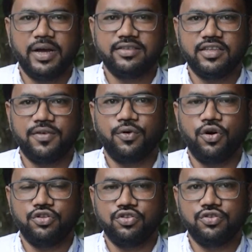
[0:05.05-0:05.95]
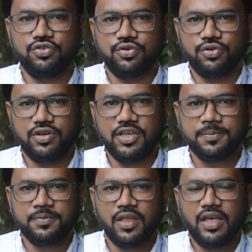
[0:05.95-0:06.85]
myself Anjan Choudhary.
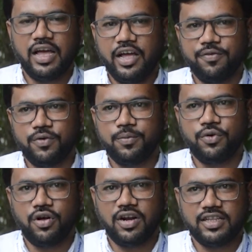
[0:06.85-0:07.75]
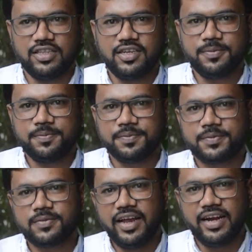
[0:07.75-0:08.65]
I am from Kolkata
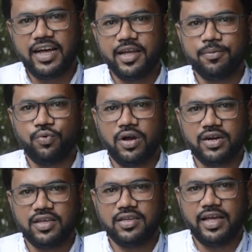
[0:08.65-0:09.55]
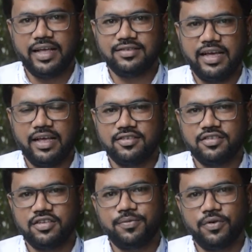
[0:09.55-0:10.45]
and I am working as an
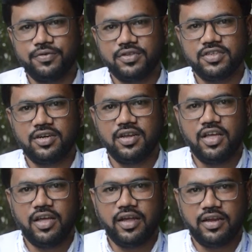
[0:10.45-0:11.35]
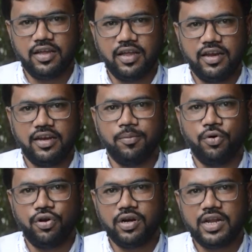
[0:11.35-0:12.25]
assistant professor in
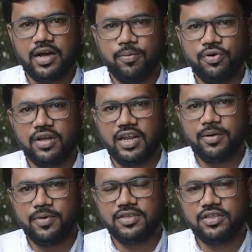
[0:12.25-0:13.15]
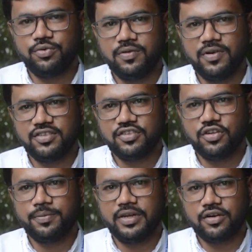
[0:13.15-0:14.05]
Maulana Abul Kalam Azad
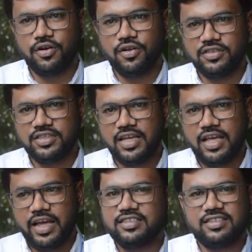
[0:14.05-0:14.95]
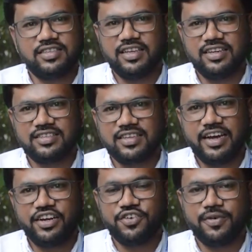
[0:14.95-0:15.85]
University of Technology. It's
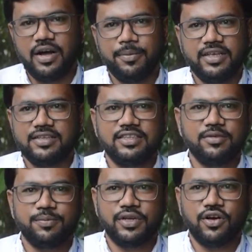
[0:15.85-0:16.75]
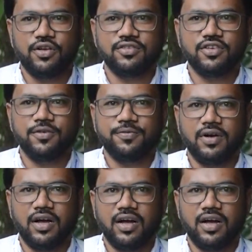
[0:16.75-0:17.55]
kind of amazing because of